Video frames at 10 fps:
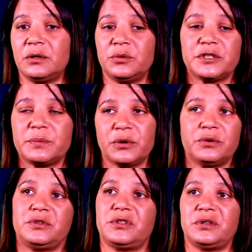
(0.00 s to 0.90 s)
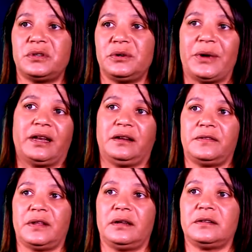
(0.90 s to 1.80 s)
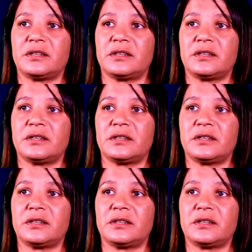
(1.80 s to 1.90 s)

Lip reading: respond to anything.